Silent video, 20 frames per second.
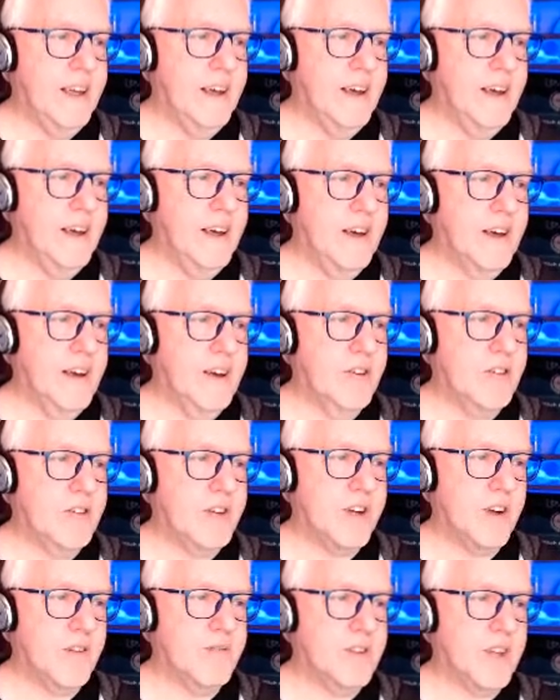
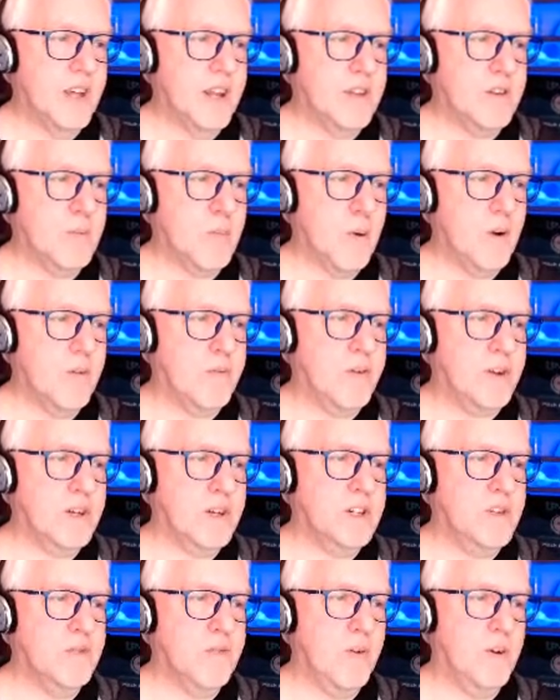Jeff said, it's
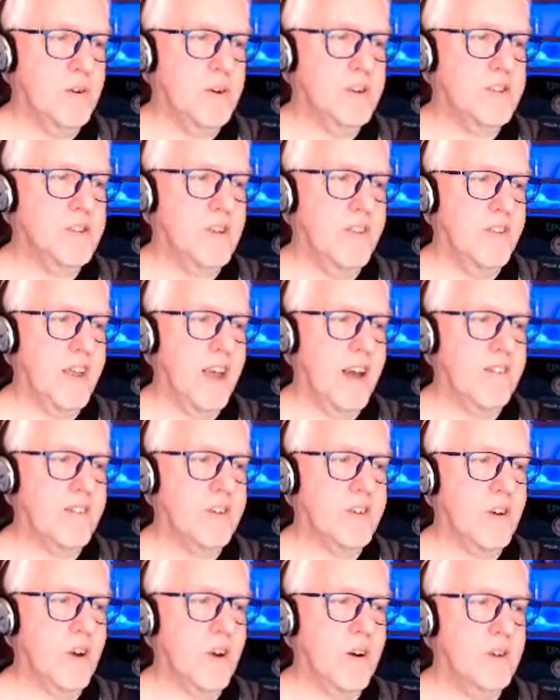perfect. Focus on the
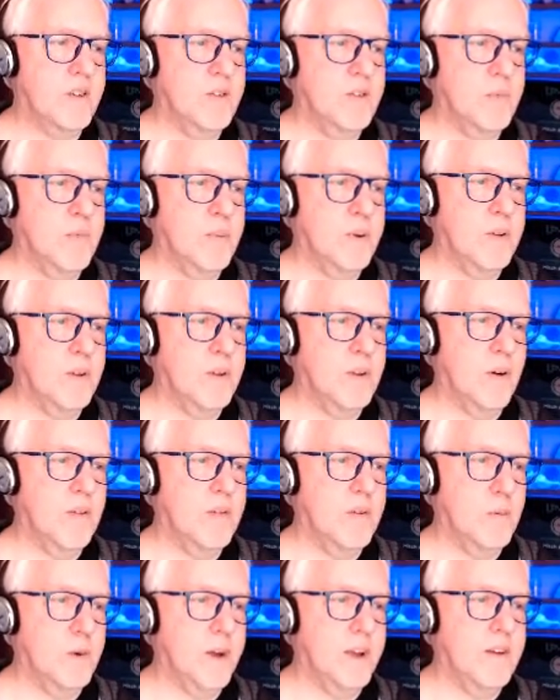avatar who's built
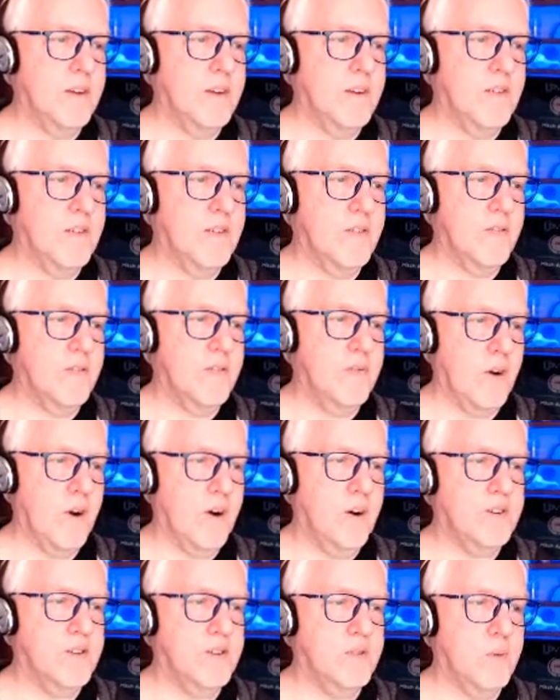overweight
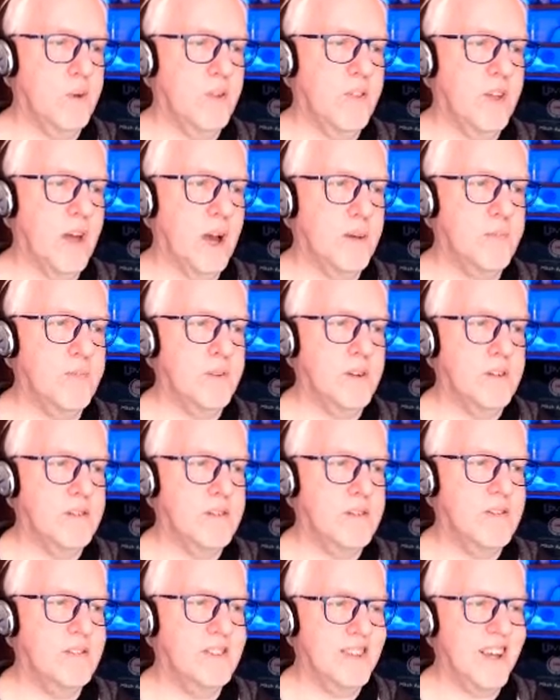first with the
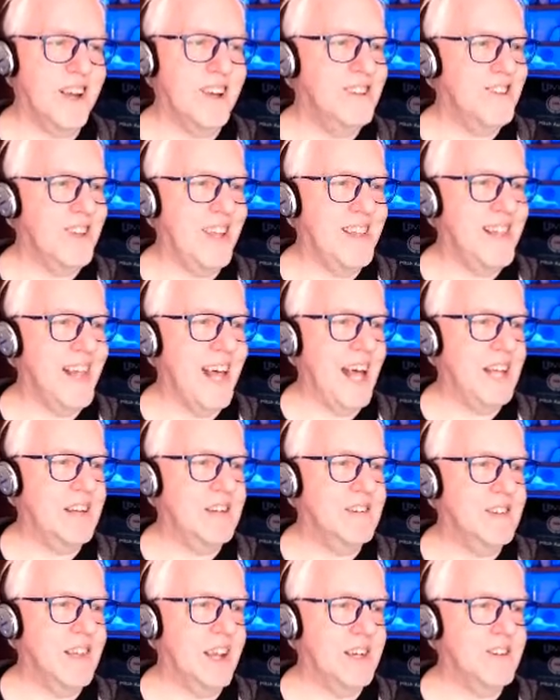opt-in. See, I said that.
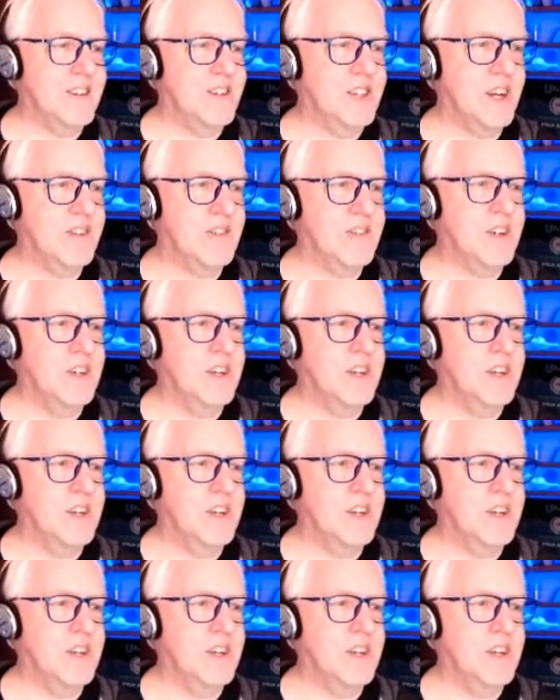Thanks, Jeff.